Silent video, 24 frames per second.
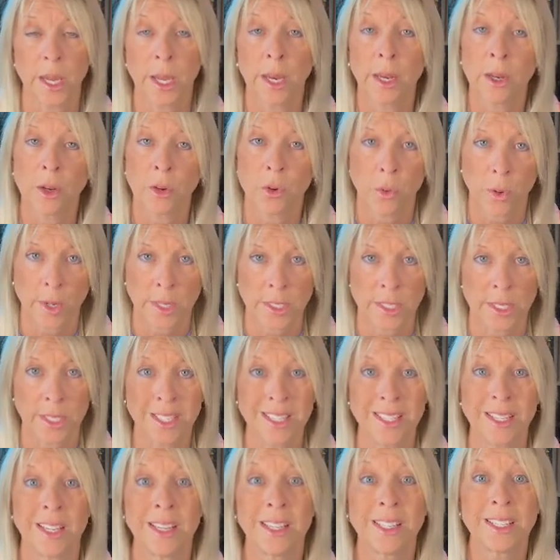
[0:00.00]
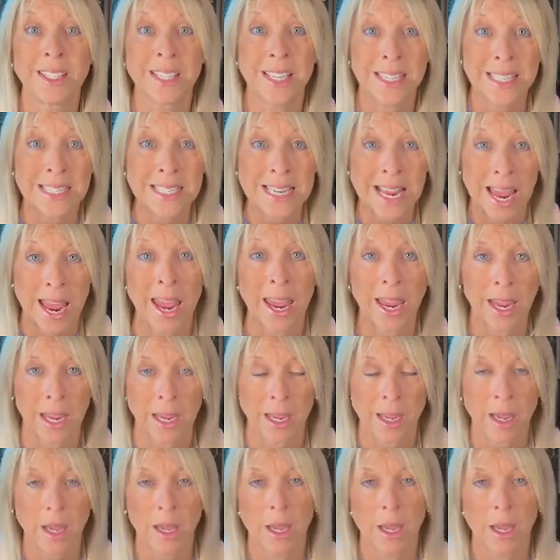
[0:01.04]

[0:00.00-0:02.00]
and address it today.